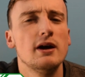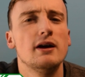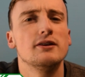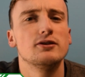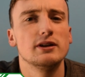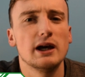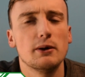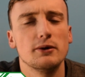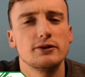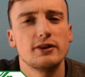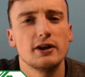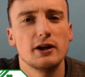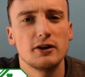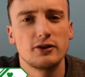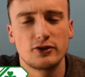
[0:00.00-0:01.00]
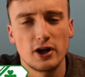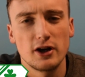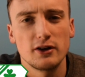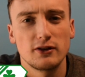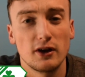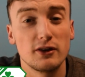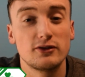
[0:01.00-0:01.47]
So that was their
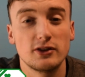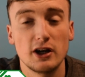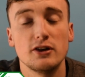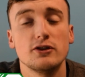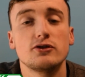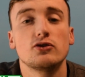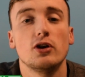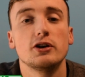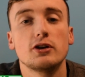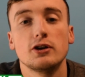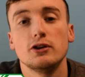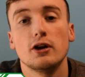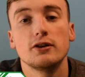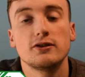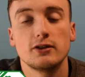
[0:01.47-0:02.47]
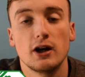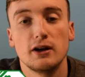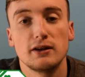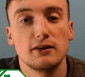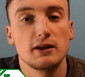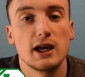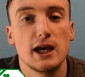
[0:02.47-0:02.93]
starting striker not
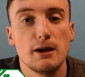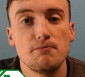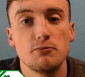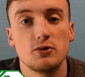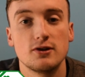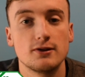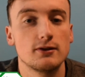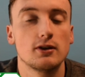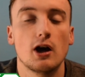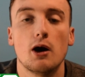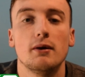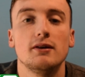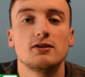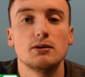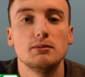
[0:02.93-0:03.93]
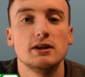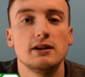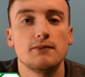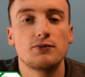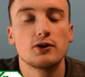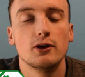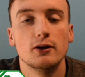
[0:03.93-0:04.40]
starting the game, which is always going to
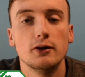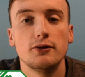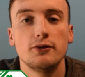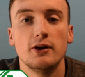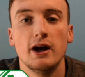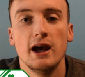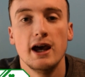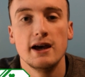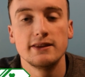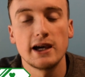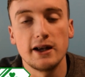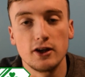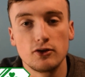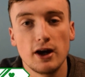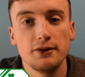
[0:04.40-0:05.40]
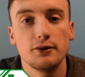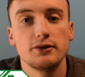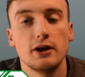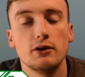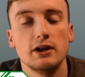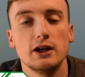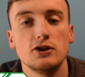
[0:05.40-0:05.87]
be tough. Danny Grant is
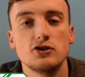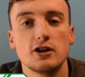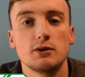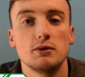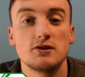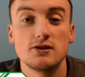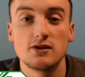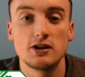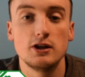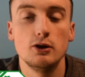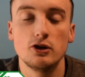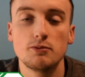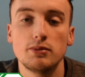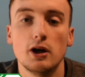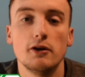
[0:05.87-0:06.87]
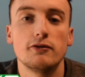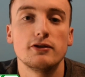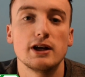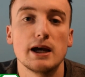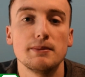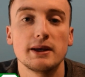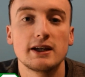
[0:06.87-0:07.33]
out injured, which is a huge blow for
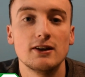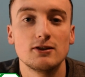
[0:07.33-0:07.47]
them.